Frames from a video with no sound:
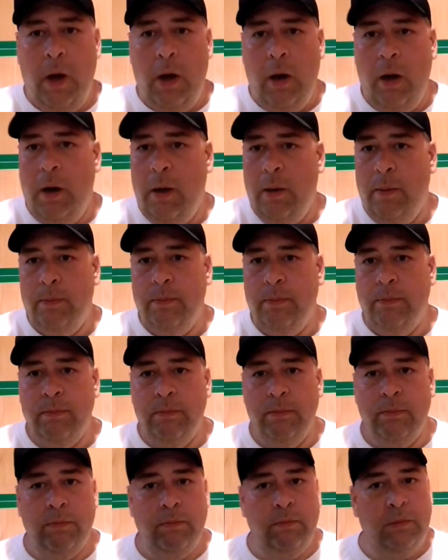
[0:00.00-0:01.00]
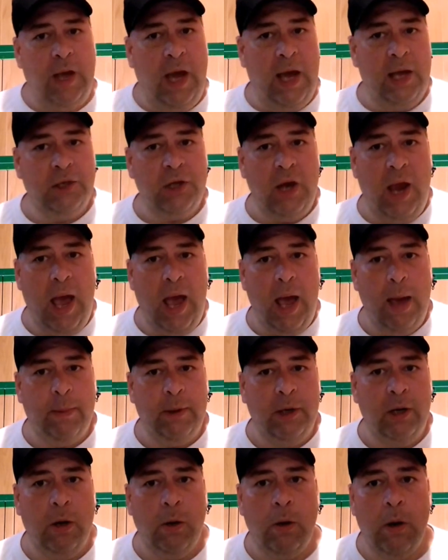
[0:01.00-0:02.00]
um, Teja
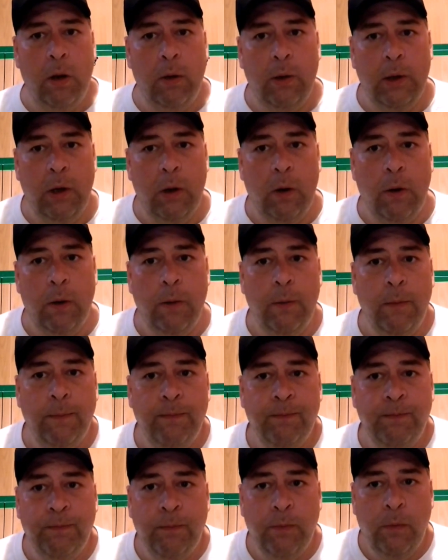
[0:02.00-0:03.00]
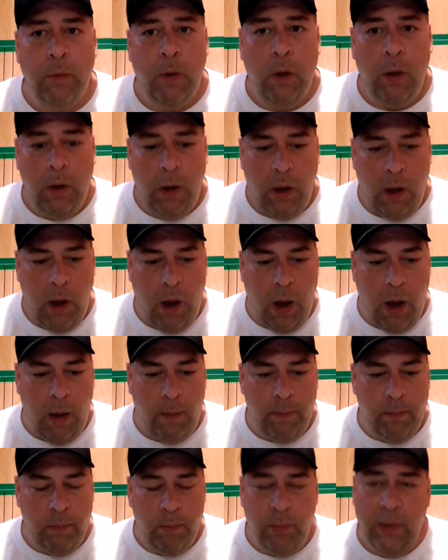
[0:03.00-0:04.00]
Habanero here
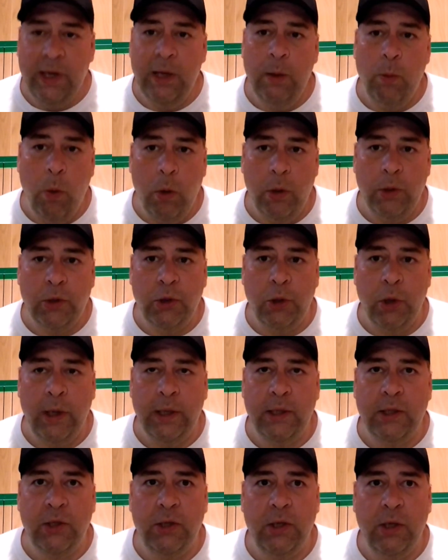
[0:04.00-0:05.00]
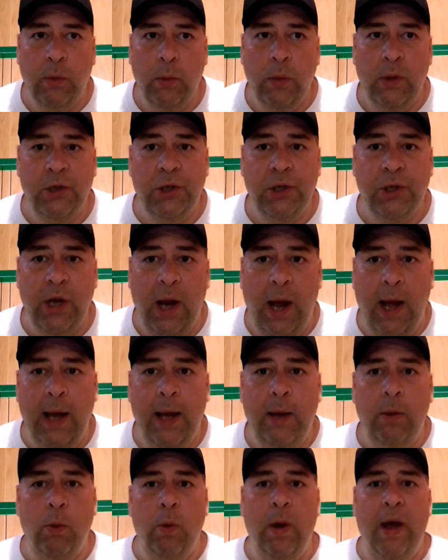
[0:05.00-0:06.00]
um, mini Wartryx, which
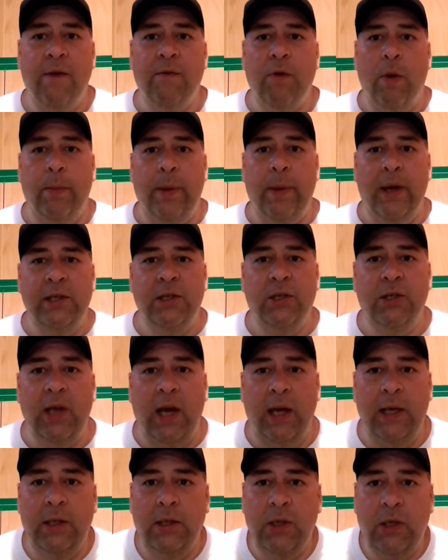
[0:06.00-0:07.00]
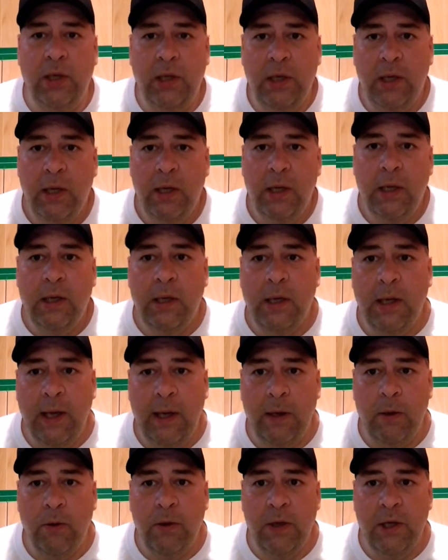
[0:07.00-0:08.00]
I will have on my site
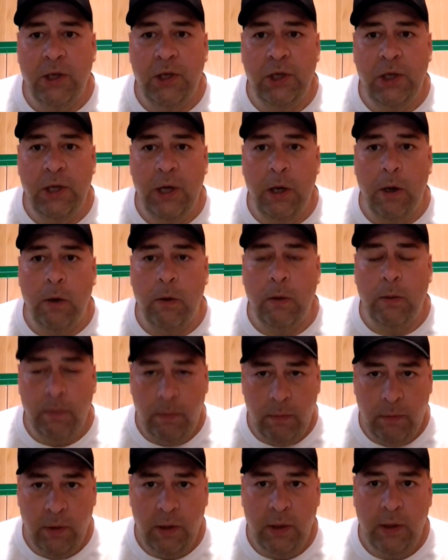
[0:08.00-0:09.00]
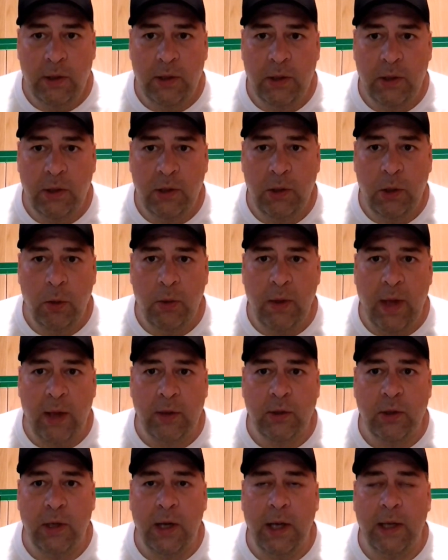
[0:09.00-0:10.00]
later this year. And this is
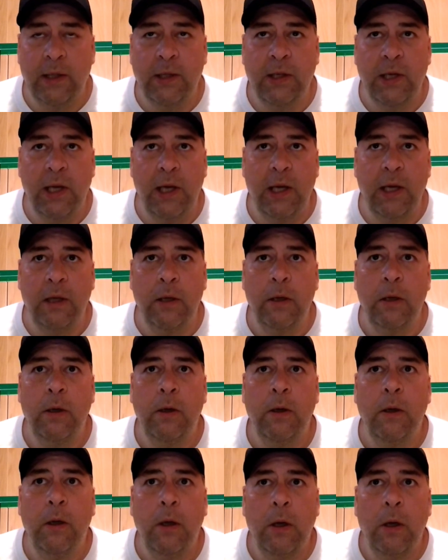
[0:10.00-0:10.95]
2019.